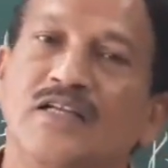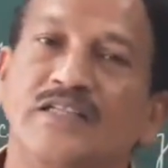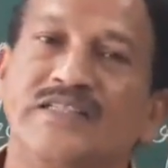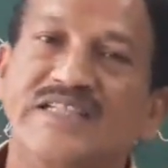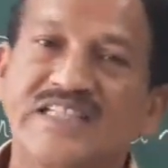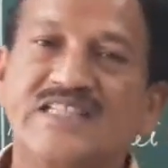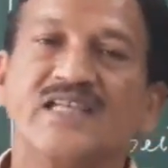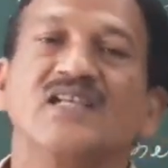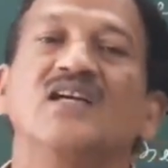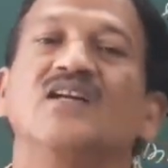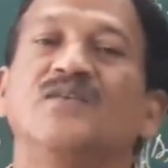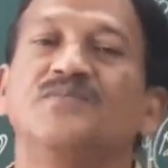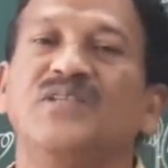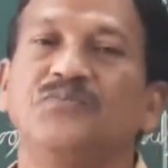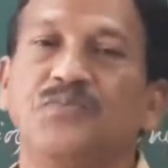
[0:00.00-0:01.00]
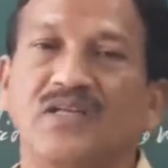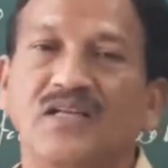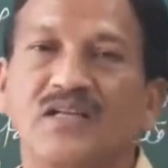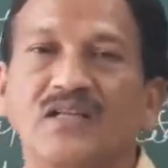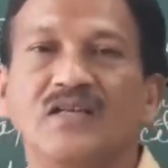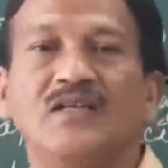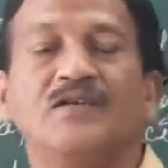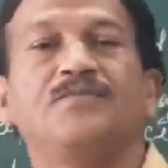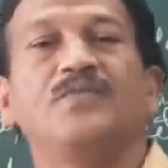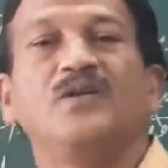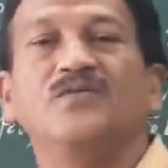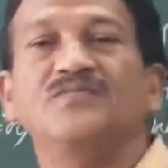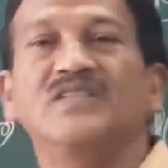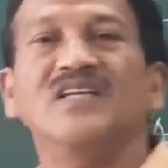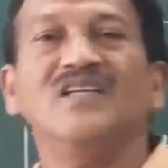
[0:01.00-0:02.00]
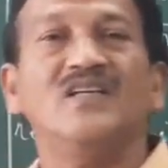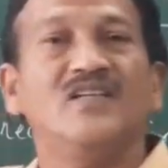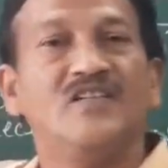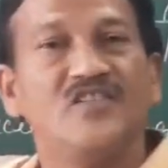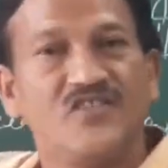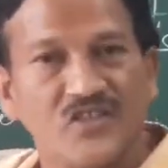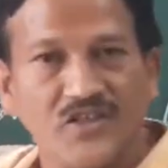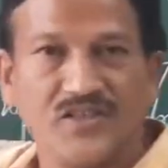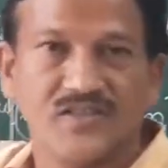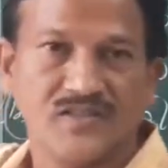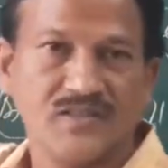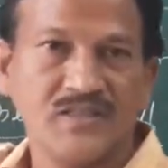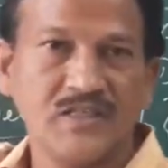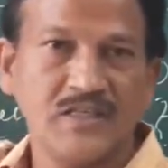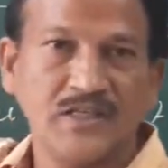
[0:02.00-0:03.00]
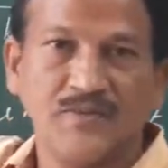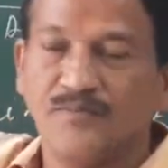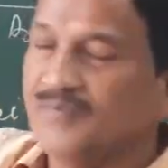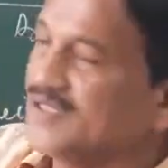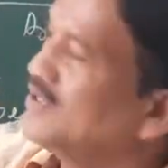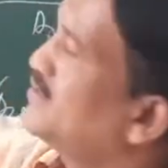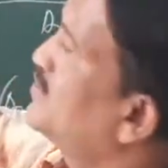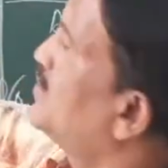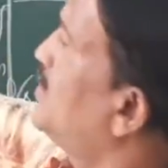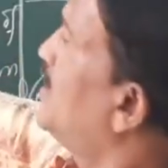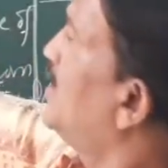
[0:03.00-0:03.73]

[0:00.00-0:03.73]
dishonor of the bill from the drawer, because